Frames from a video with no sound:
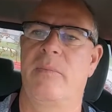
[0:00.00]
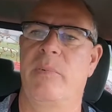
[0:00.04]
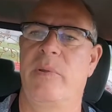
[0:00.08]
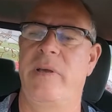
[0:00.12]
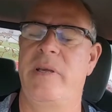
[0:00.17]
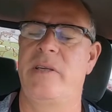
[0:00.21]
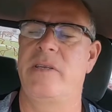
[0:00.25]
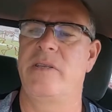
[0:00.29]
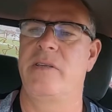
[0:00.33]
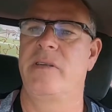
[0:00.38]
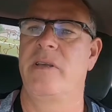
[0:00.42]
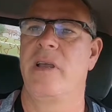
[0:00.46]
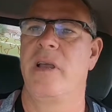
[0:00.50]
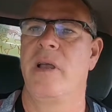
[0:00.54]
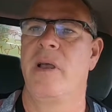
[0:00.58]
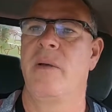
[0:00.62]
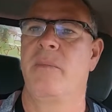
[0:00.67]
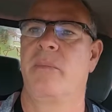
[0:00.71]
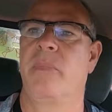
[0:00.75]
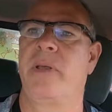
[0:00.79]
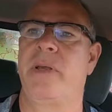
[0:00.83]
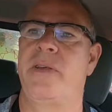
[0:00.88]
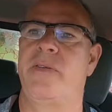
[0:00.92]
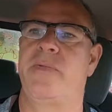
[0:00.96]
please,
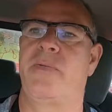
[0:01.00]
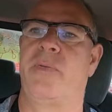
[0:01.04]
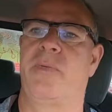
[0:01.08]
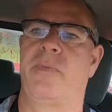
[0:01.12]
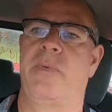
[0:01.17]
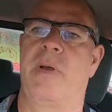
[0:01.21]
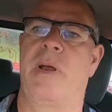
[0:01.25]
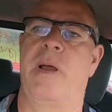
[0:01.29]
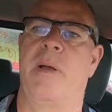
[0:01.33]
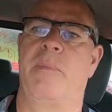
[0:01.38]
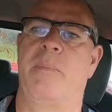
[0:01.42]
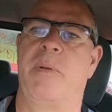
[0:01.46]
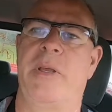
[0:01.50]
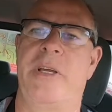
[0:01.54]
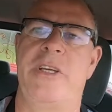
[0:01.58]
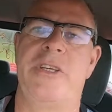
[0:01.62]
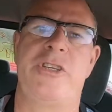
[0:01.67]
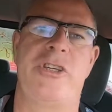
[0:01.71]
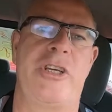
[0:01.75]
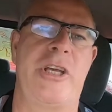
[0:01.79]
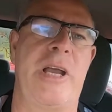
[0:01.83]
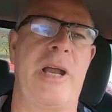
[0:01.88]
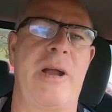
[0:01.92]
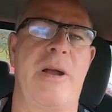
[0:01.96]
please,
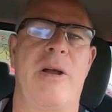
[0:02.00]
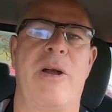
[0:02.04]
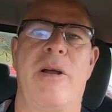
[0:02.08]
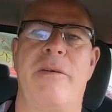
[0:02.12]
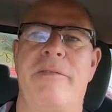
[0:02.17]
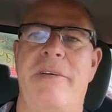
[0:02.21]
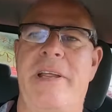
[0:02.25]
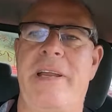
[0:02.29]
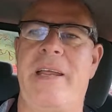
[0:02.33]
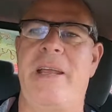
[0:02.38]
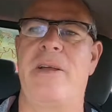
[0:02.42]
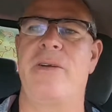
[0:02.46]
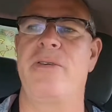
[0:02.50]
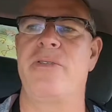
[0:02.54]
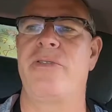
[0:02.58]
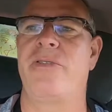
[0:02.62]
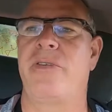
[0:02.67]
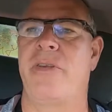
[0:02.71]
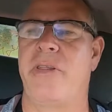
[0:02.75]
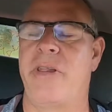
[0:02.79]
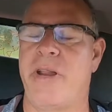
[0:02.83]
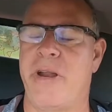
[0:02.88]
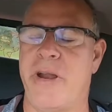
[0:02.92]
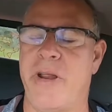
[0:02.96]
please share our videos
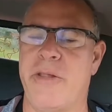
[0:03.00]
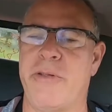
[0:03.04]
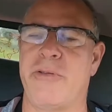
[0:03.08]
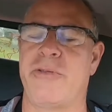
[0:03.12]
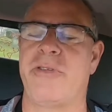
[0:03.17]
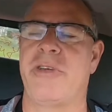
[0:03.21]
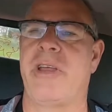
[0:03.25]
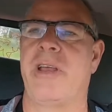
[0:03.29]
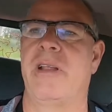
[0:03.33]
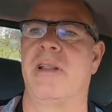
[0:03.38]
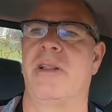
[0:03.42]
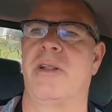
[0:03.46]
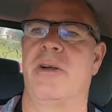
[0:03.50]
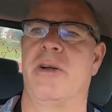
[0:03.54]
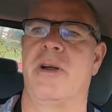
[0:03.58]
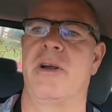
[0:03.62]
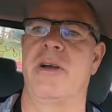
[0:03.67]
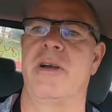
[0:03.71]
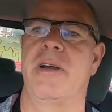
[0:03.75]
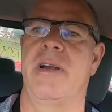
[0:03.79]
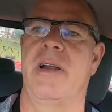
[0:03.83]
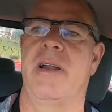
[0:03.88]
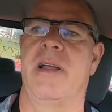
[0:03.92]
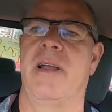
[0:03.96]
so that others can
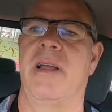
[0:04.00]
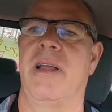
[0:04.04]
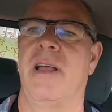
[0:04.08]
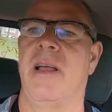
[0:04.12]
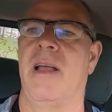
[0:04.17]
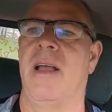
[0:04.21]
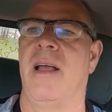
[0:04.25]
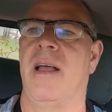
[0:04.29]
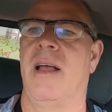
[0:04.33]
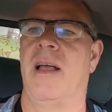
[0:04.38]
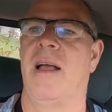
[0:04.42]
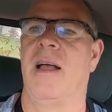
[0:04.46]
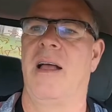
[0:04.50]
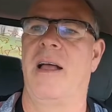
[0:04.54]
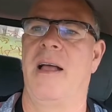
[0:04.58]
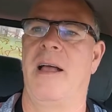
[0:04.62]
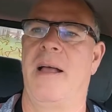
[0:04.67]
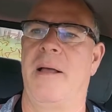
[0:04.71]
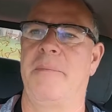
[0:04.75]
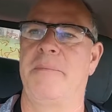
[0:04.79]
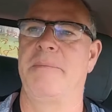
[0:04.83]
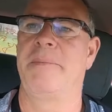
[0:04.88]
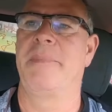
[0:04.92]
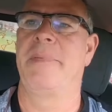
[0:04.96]
learn.
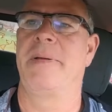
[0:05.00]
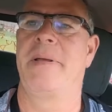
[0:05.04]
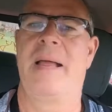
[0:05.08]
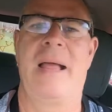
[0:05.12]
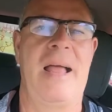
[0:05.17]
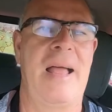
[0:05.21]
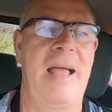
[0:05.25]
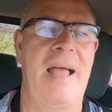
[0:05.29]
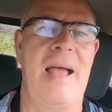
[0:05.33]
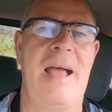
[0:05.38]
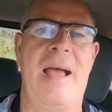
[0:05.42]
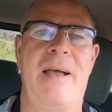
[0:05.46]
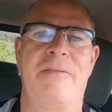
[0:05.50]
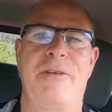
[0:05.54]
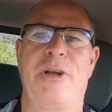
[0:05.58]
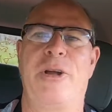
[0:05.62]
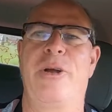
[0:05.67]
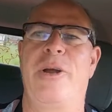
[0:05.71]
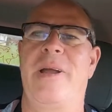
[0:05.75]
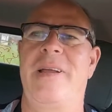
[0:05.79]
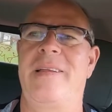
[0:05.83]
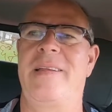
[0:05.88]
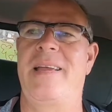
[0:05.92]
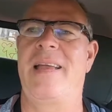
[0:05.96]
Um, have a
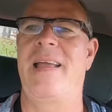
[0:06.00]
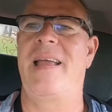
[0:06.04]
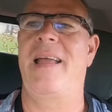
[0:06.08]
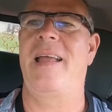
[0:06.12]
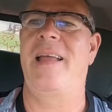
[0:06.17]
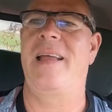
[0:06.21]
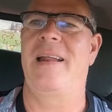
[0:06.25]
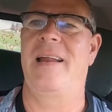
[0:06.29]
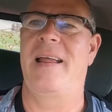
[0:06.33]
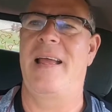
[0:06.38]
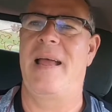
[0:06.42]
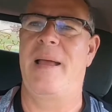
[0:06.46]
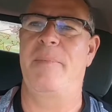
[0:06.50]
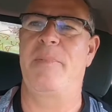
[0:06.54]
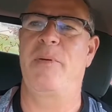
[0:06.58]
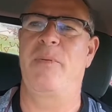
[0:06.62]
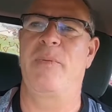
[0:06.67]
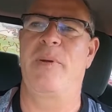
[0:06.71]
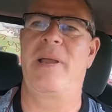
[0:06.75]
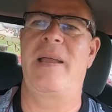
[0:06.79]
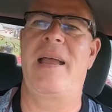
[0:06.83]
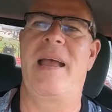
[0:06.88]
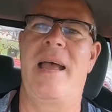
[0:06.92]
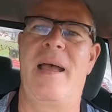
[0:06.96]
great day and happy
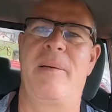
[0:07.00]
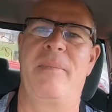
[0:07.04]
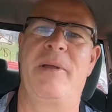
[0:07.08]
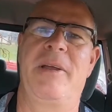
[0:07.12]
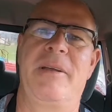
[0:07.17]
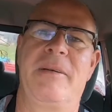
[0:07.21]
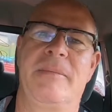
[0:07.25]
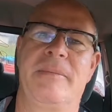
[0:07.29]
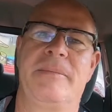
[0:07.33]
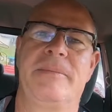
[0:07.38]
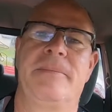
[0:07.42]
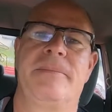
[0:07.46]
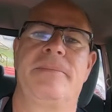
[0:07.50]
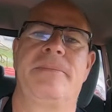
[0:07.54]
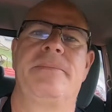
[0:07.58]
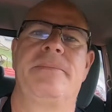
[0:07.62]
rehabbing.